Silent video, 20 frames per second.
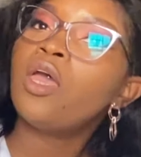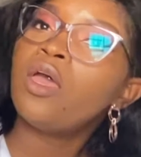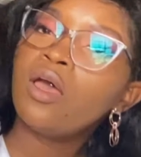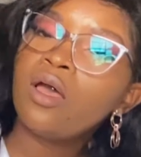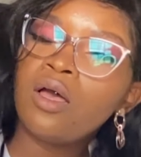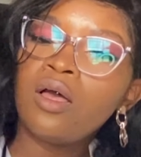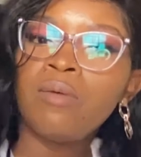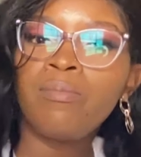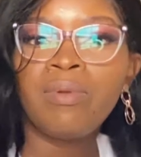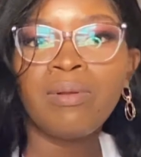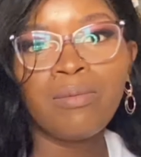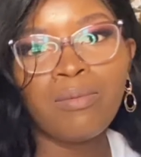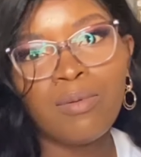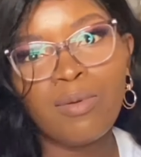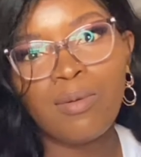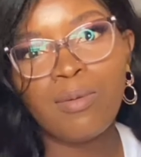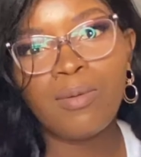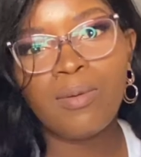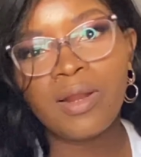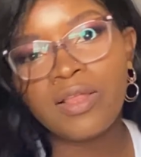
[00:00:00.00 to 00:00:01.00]
Blah, blah,
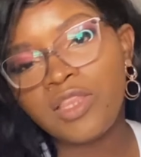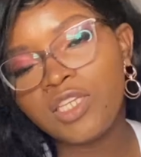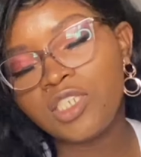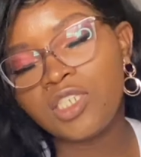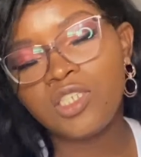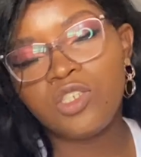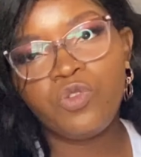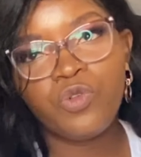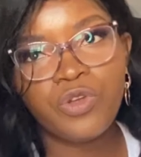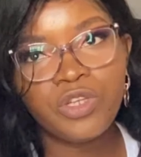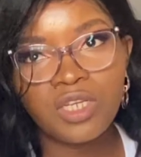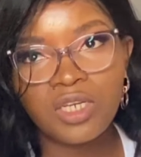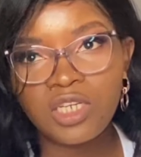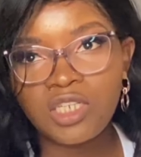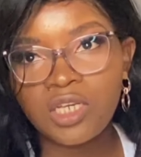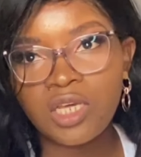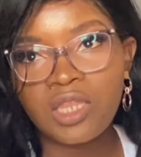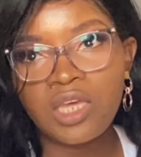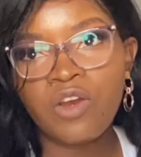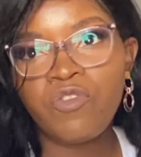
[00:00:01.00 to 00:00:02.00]
blah, blah. They just greeted each
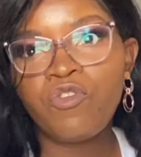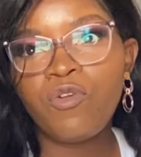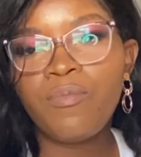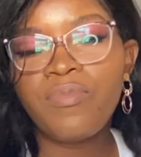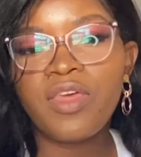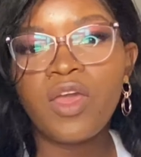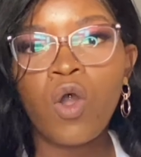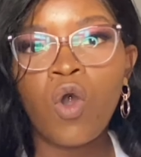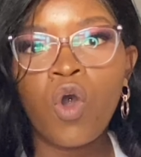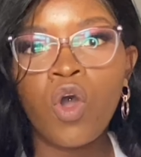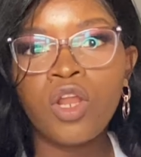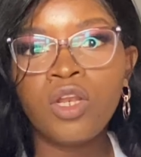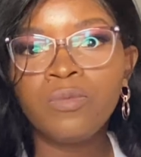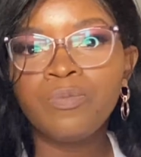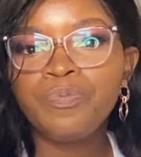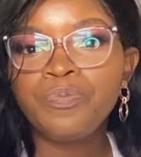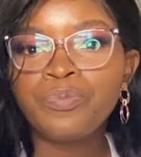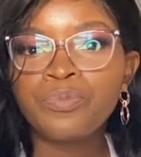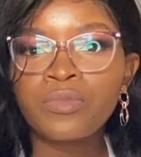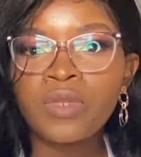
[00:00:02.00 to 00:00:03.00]
other. And from there on,
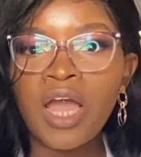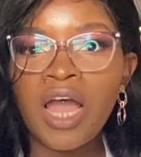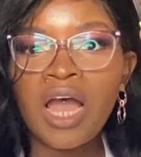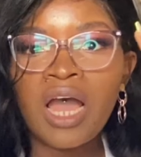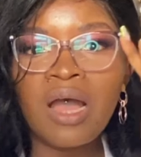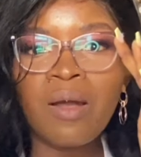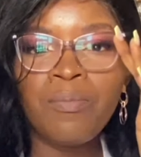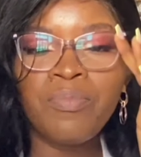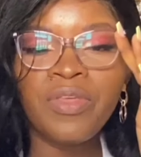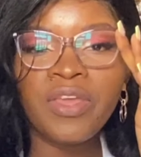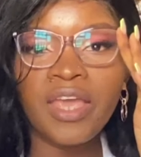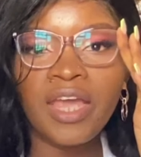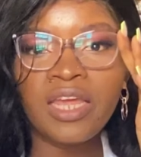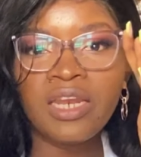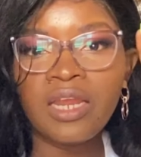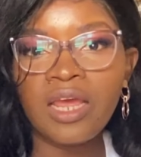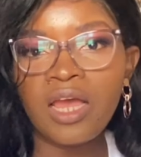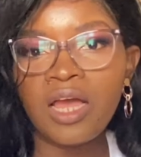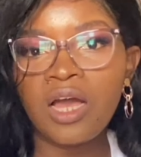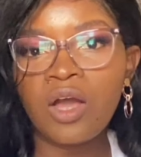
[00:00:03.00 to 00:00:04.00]
they
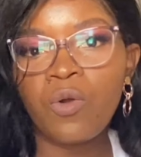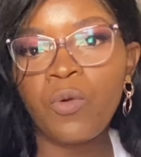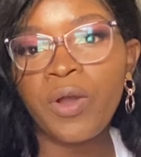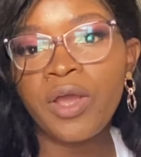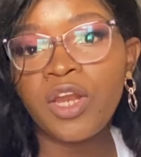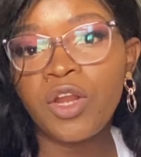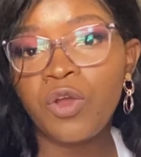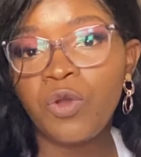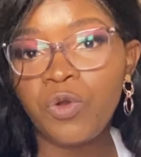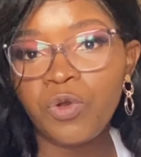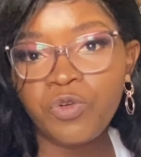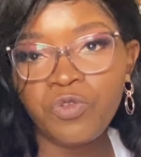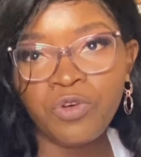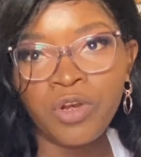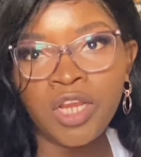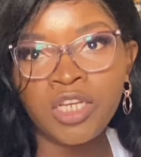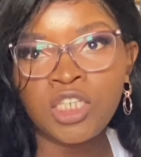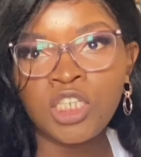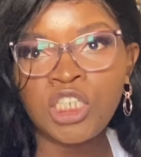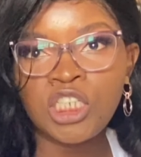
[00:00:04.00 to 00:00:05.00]
had quite a good
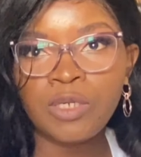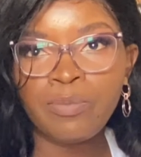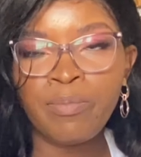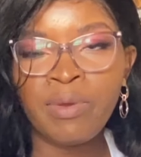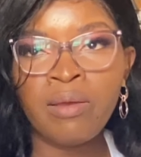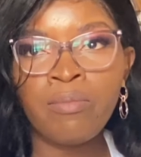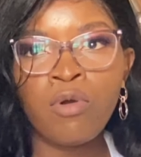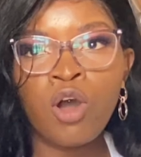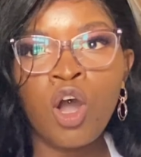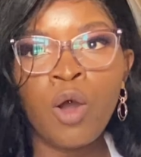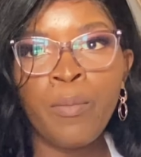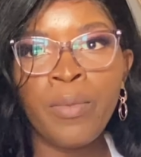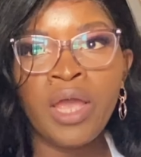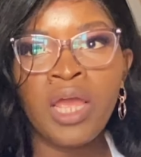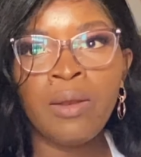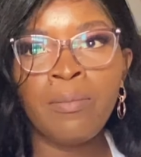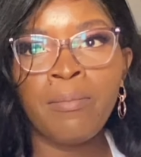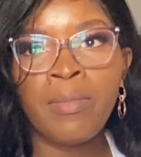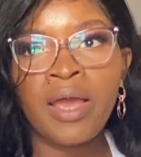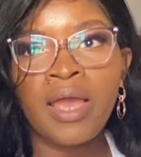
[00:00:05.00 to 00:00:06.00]
relationship. My mom
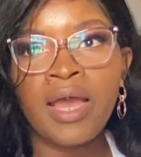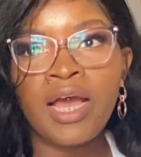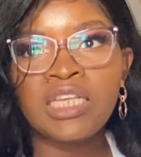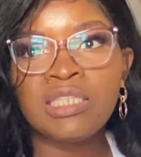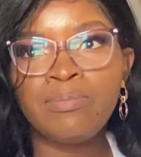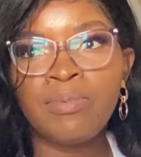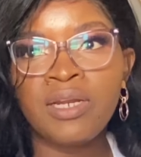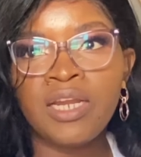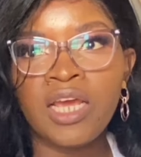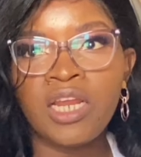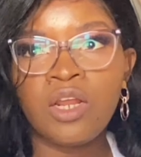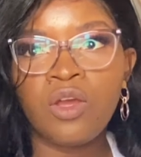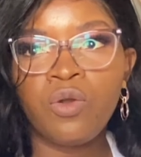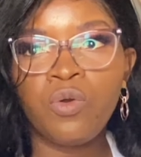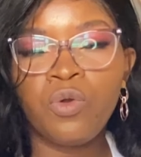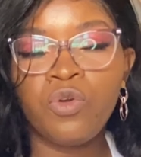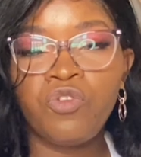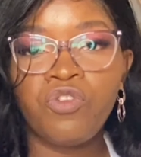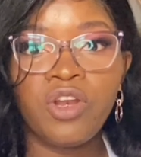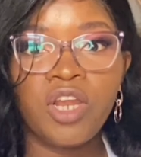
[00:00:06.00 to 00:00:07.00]
and my husband had a
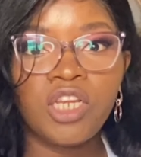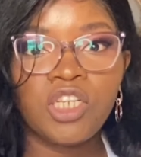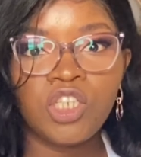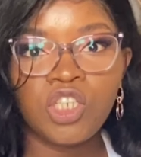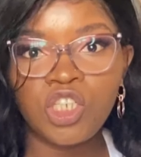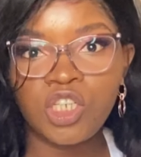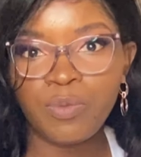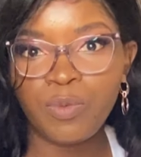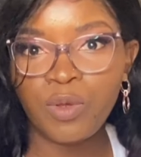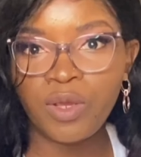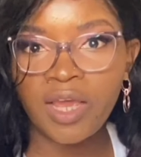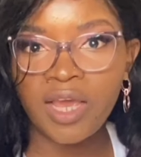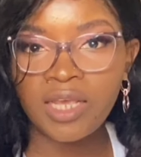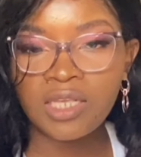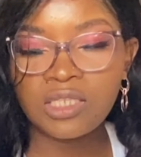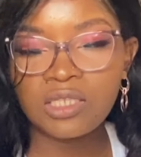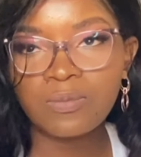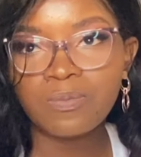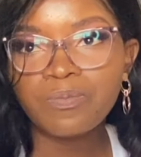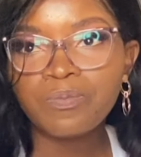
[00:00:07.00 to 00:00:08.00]
good relationship, you guys.